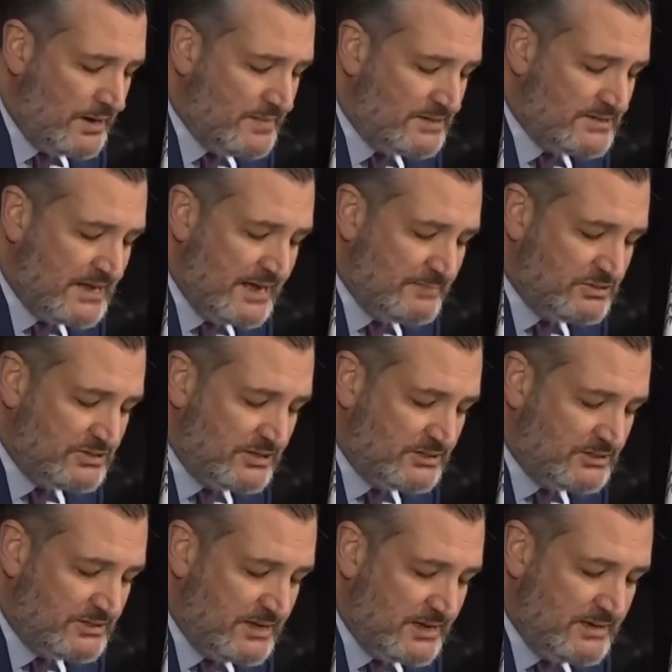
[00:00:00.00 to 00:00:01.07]
In the time
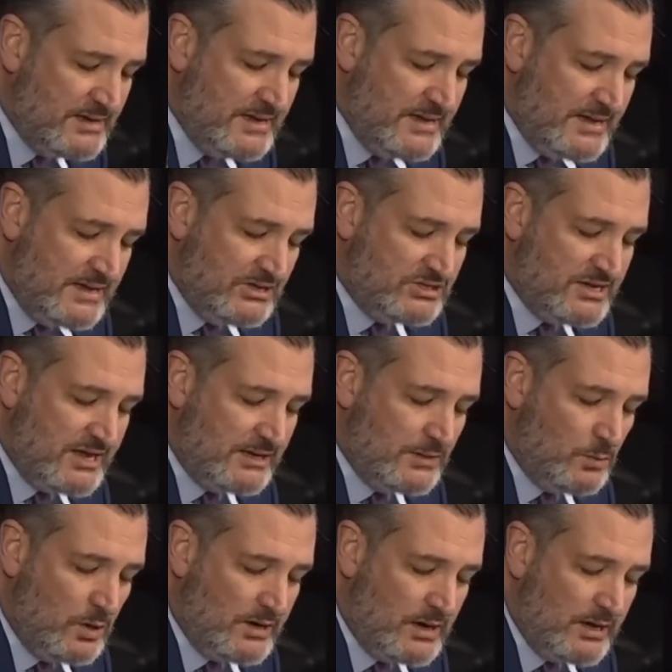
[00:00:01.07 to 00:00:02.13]
since then, he's taken
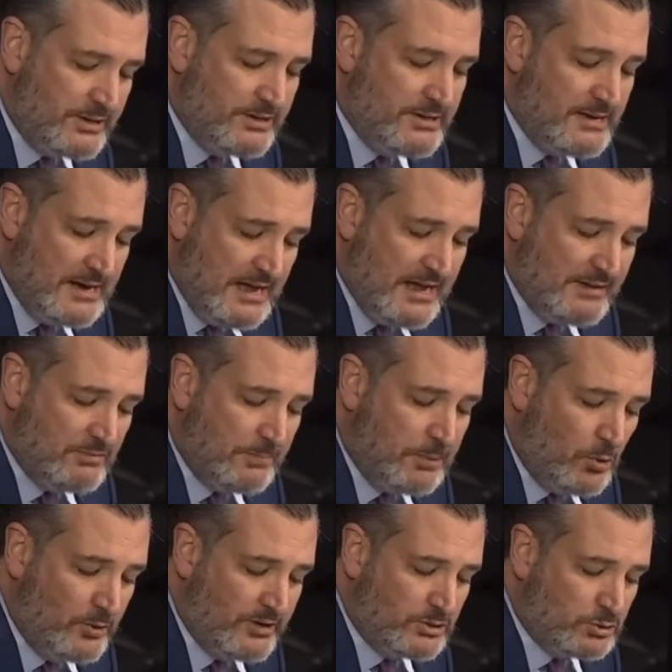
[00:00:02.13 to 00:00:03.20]
109
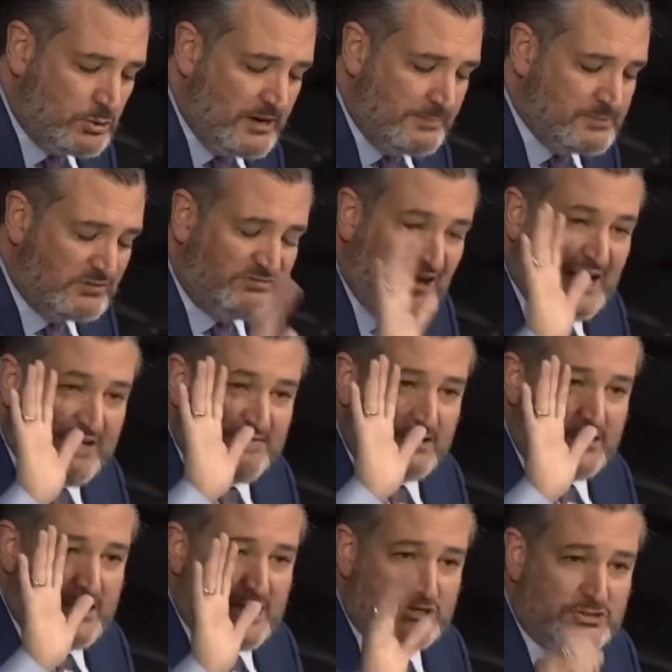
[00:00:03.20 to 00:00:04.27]
reported trips, 5
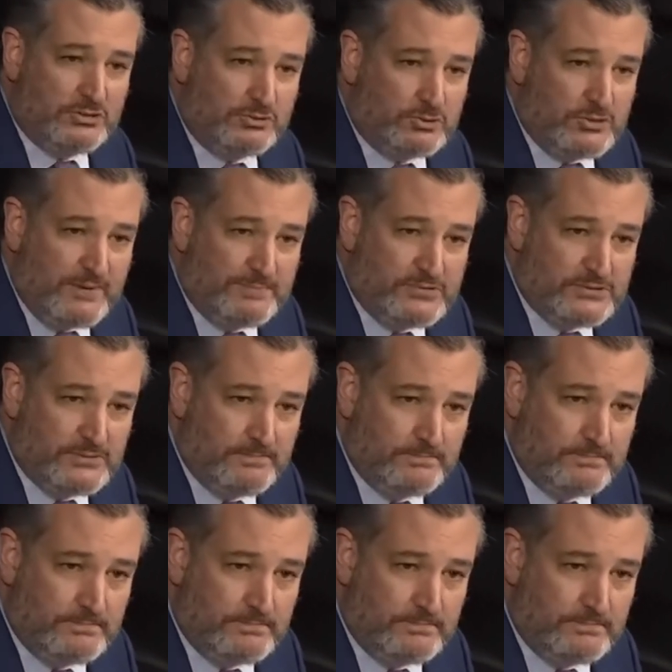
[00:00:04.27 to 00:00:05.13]
international trips.